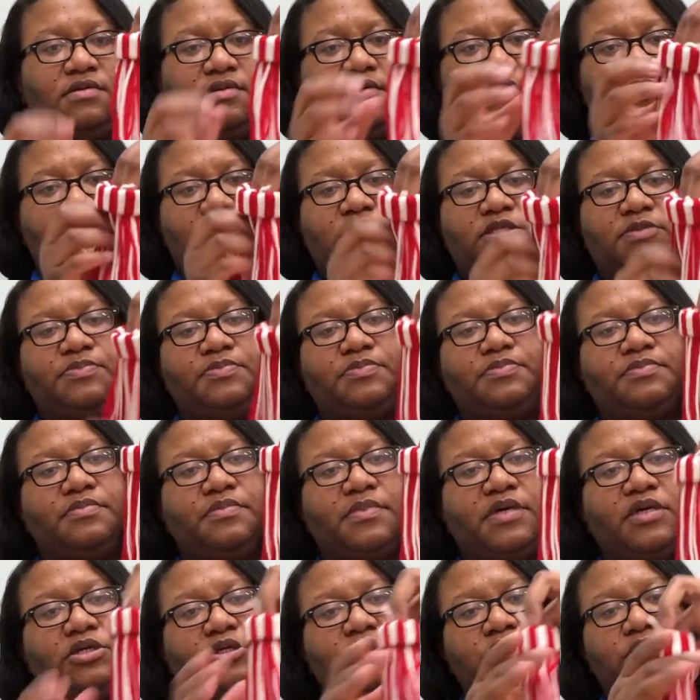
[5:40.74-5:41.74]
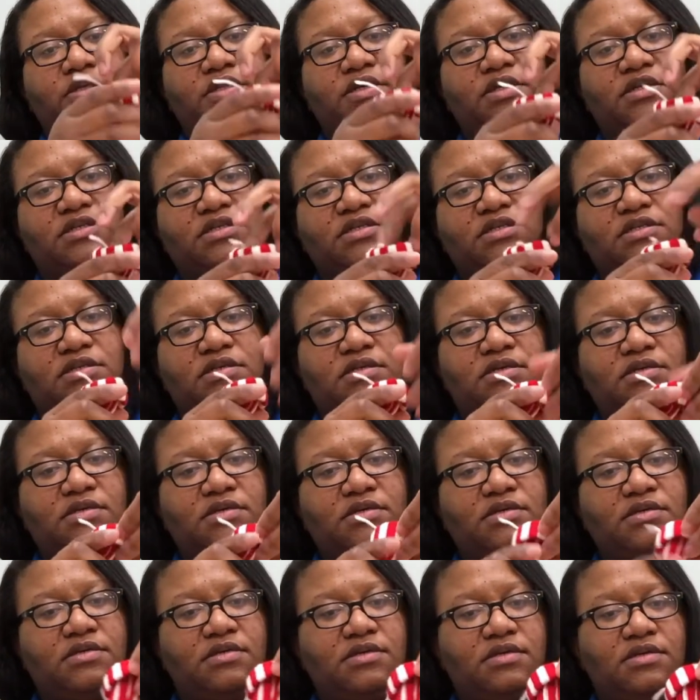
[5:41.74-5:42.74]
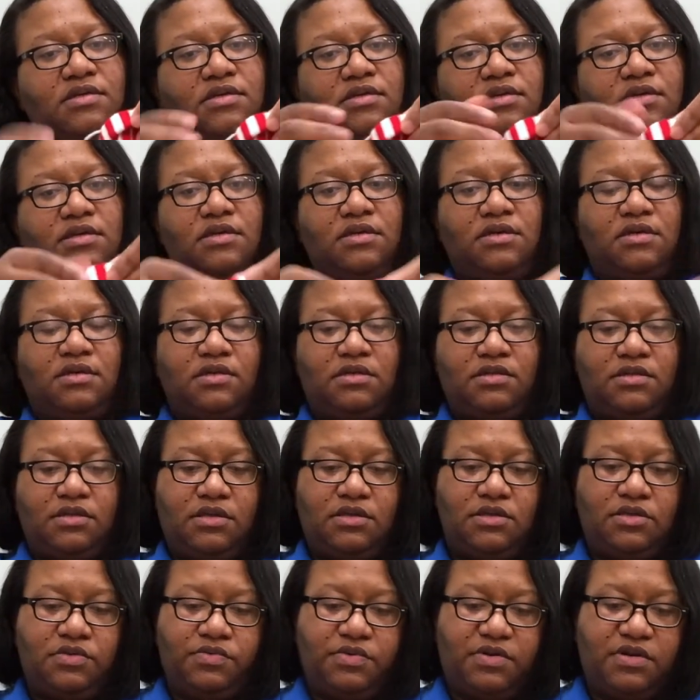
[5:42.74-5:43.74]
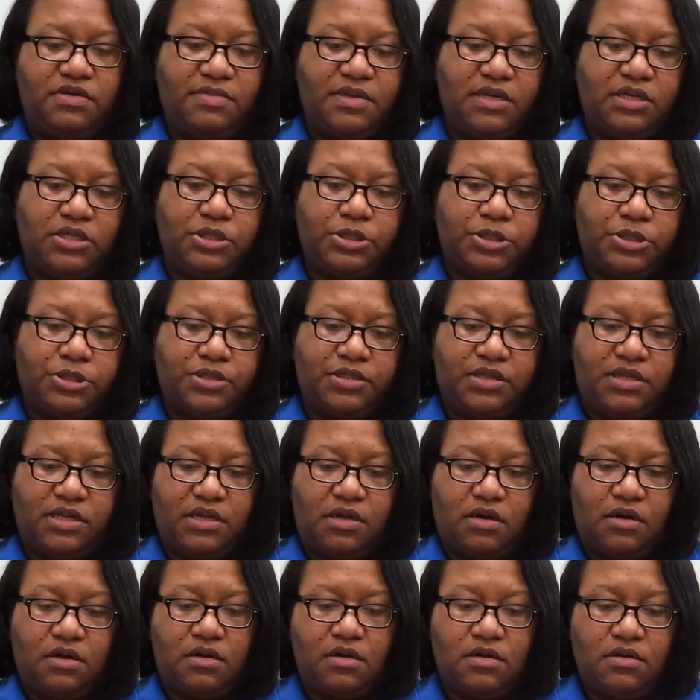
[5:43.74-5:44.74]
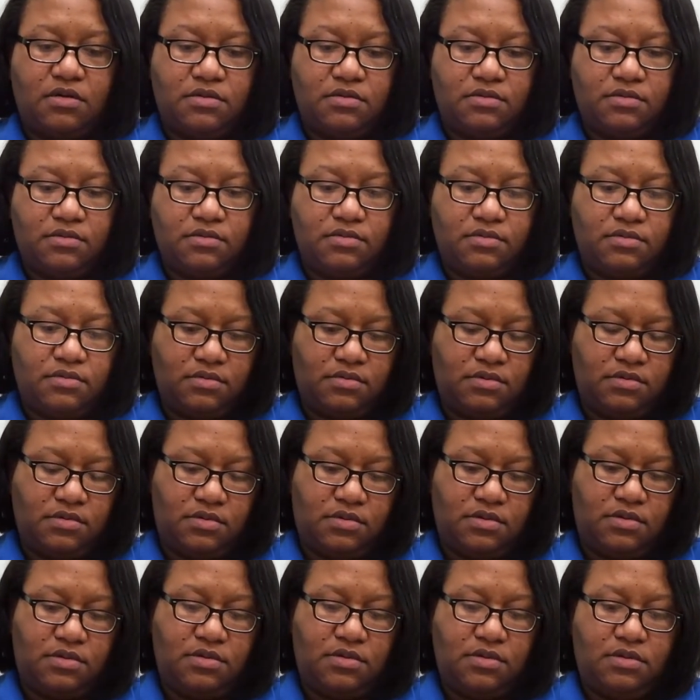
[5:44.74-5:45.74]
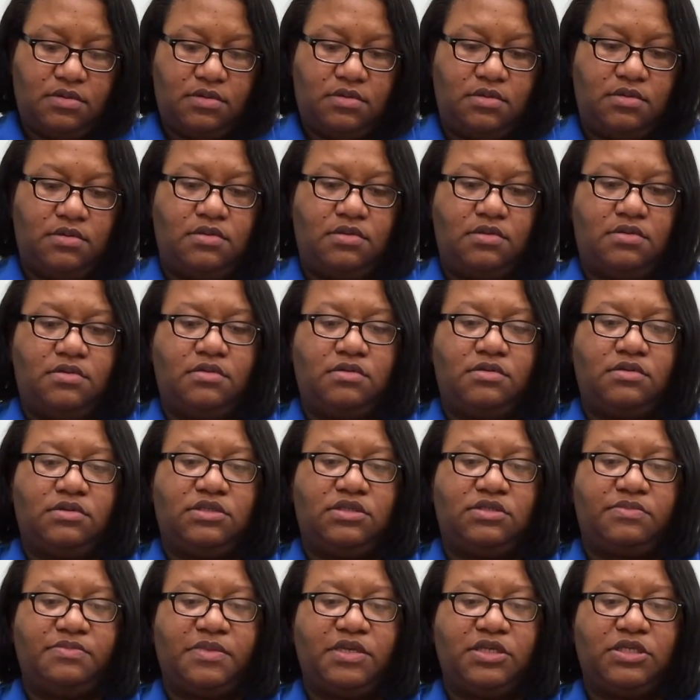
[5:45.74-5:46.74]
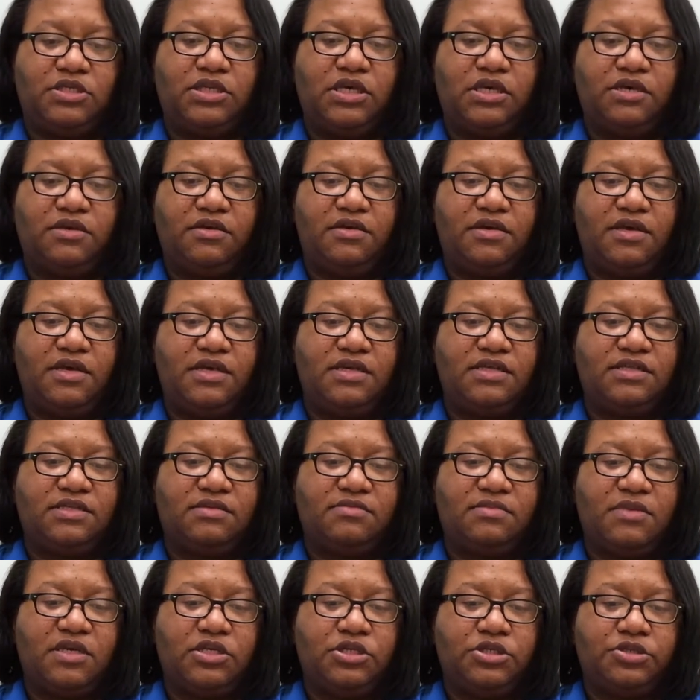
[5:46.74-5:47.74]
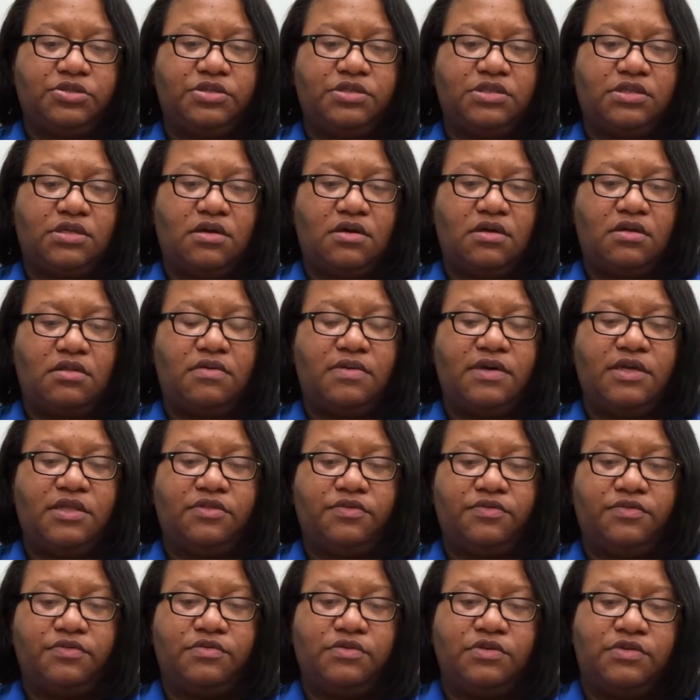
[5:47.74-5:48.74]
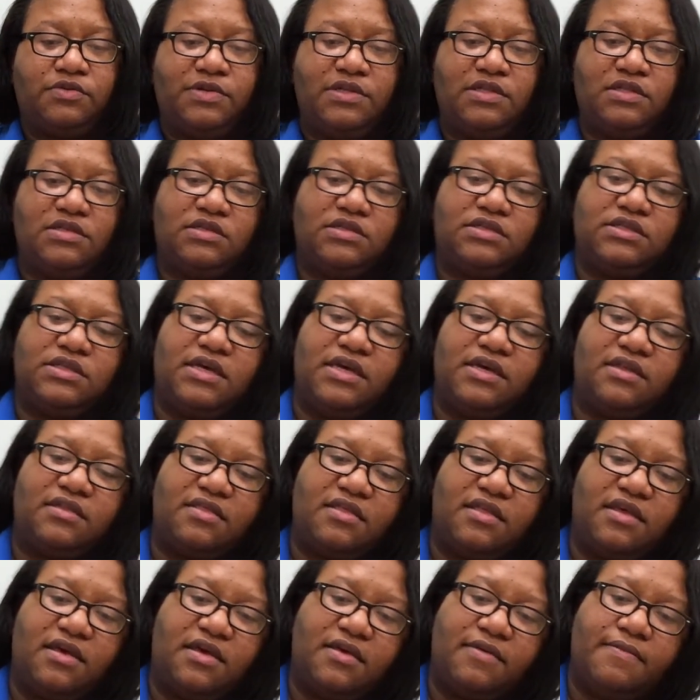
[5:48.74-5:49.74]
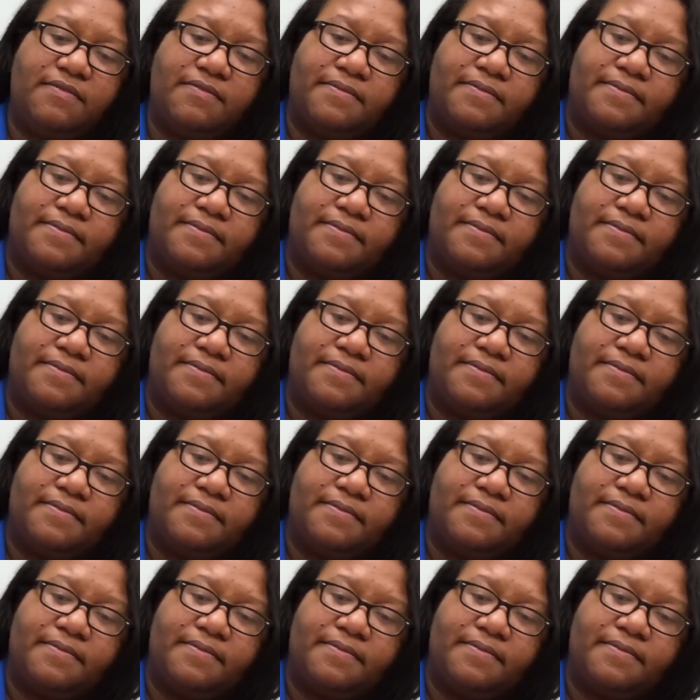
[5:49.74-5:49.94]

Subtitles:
Just make sure they're snug. And then you want to make sure that all, just take your hands and make sure it's all the way through so it looks like that.